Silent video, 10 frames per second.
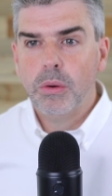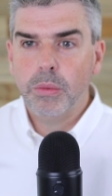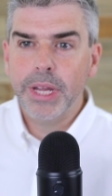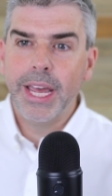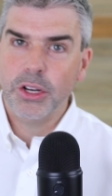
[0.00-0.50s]

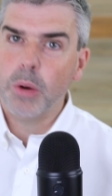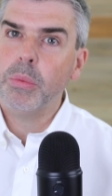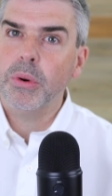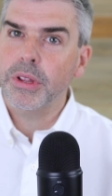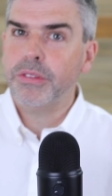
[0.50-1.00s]
we end up
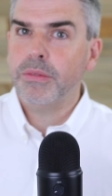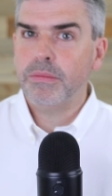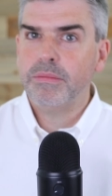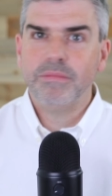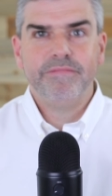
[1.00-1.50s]
with
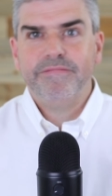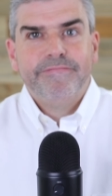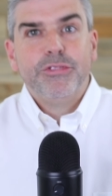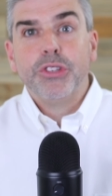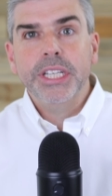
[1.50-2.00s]

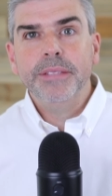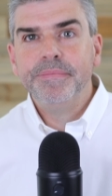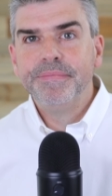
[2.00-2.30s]
three